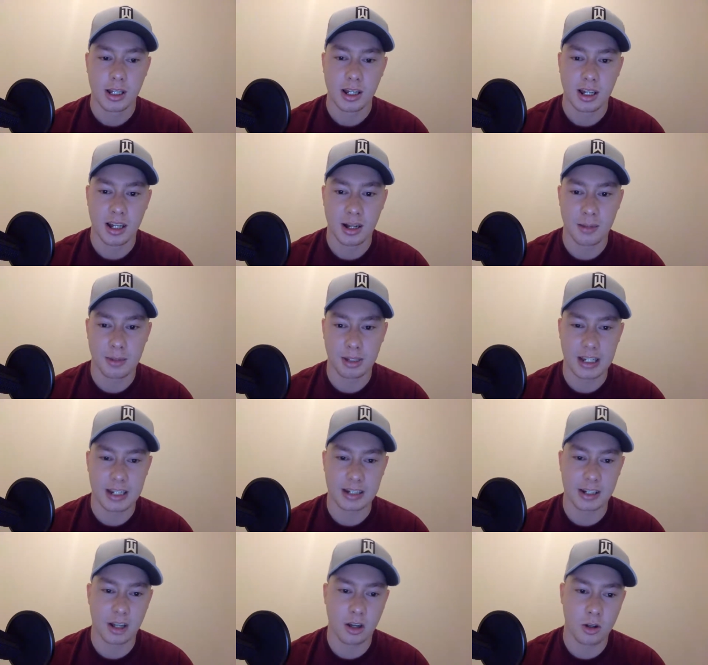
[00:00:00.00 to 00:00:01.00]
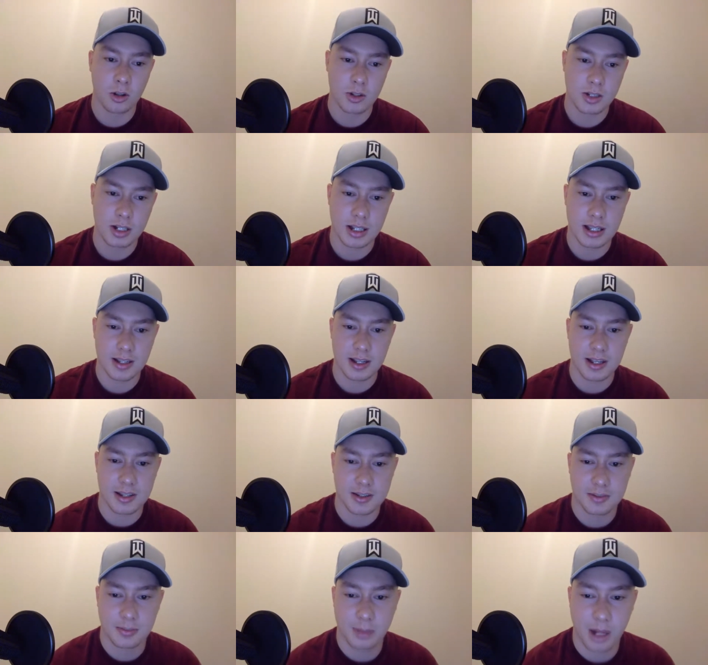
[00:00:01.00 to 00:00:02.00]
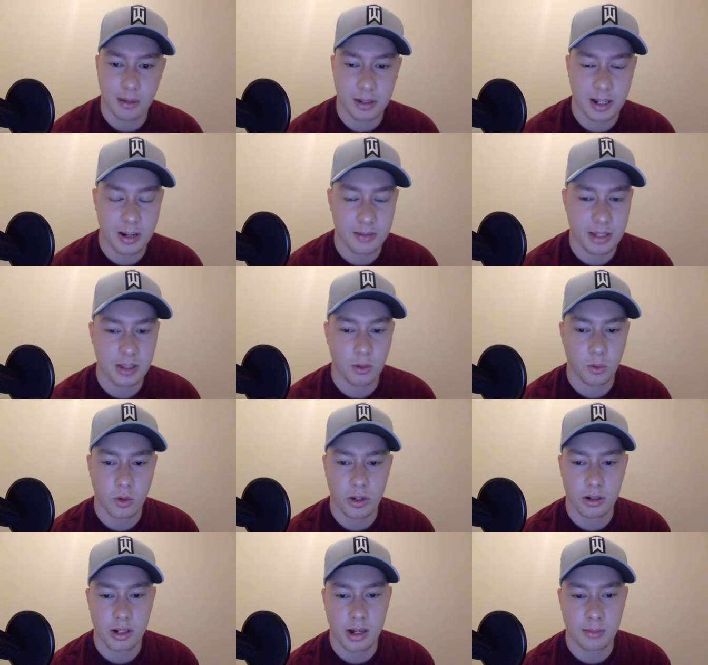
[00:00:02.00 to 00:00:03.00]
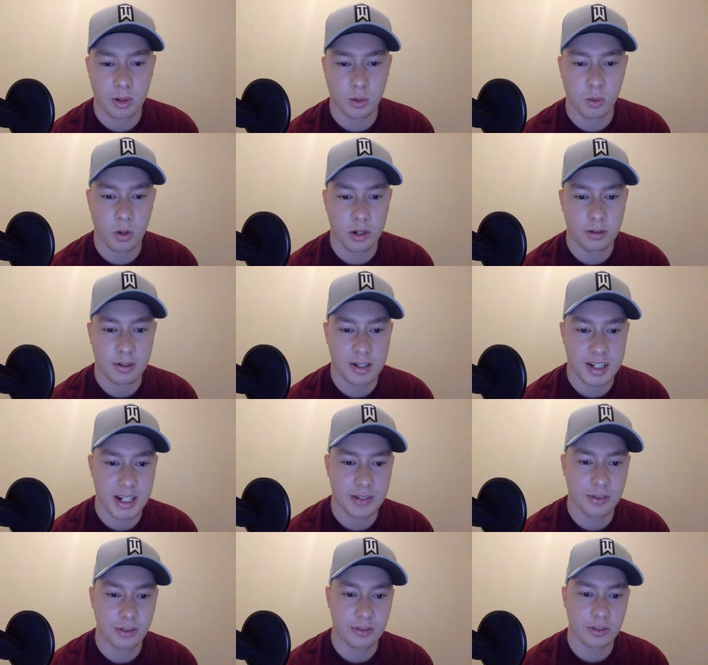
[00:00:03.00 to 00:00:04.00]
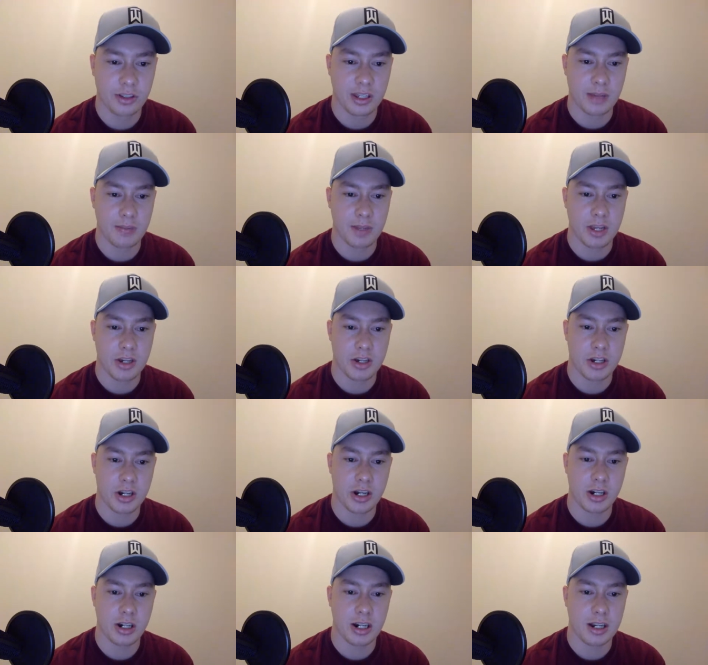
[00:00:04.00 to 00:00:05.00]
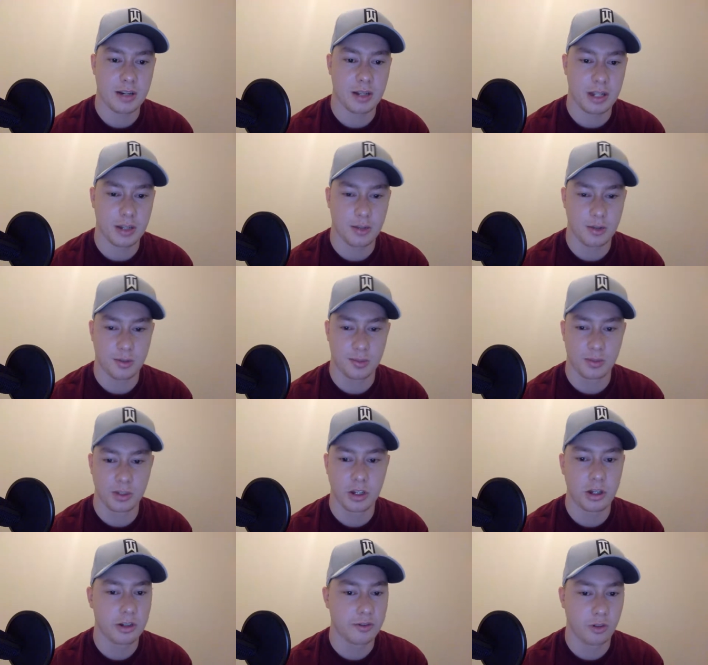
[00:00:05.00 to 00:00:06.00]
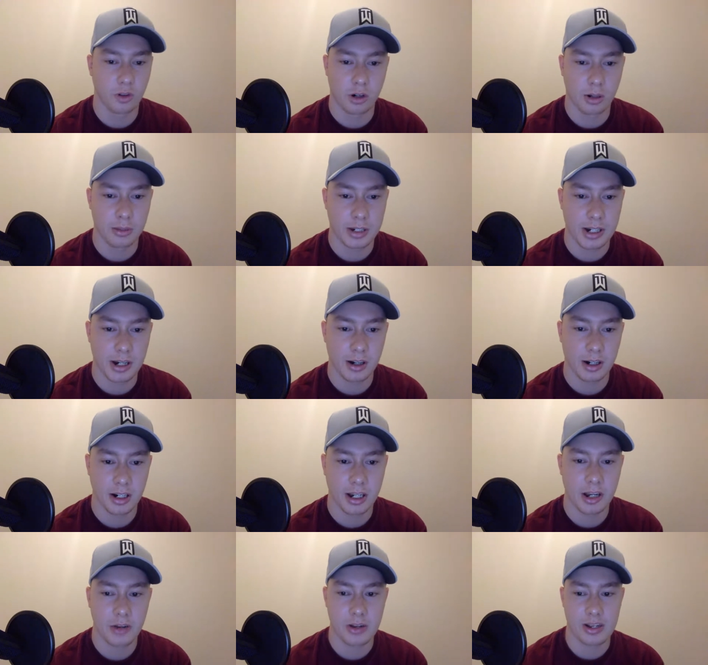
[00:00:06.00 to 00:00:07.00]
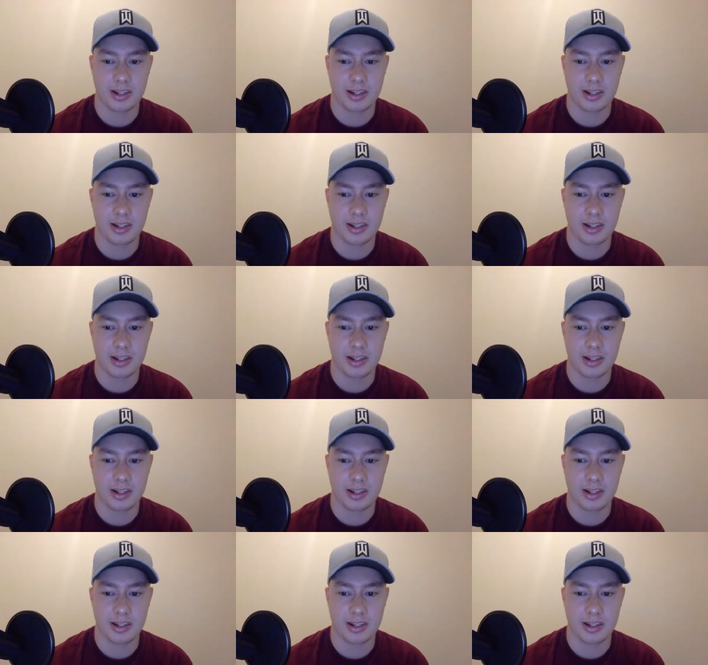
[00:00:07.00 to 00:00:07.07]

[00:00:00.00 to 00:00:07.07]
Malik Knowles is probably going to be the number 1 receiver for them this year. He was good for them a year ago.